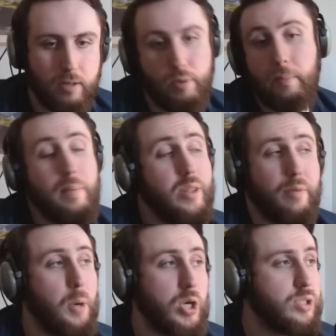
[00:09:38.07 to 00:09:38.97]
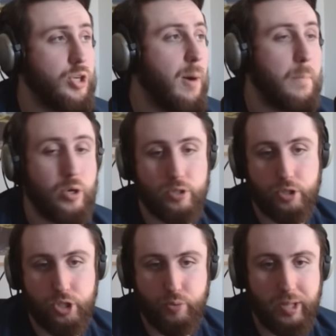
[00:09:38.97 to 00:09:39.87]
But maybe the burst numbers are
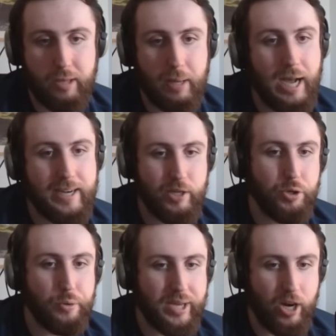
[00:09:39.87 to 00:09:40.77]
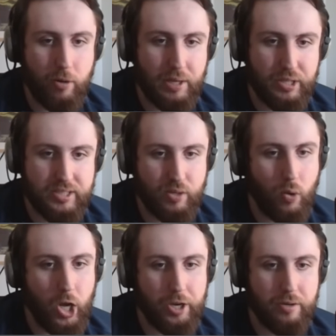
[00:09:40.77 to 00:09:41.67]
just really bad and you don't care about the
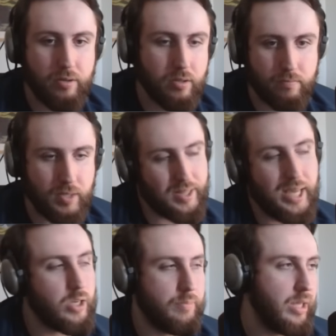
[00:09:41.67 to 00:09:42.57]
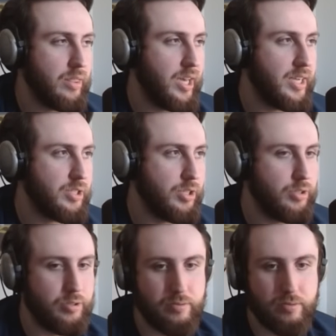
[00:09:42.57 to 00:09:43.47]
C1. Like, that could be a thing, too.